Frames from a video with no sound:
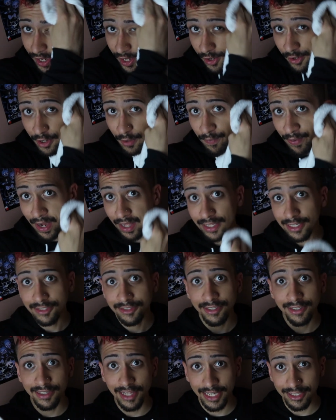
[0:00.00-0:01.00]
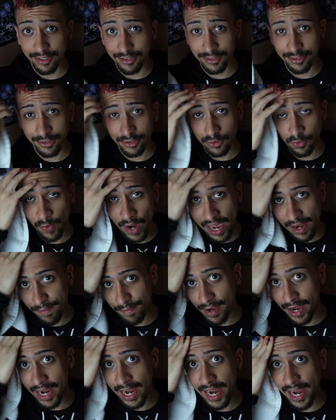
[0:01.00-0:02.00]
You can probably see like the sweat in
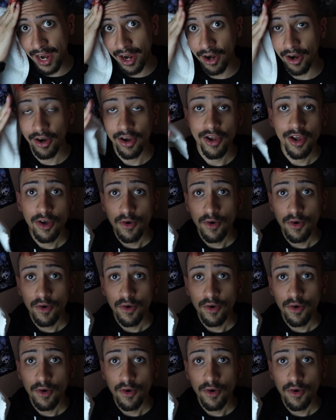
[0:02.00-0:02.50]
my hair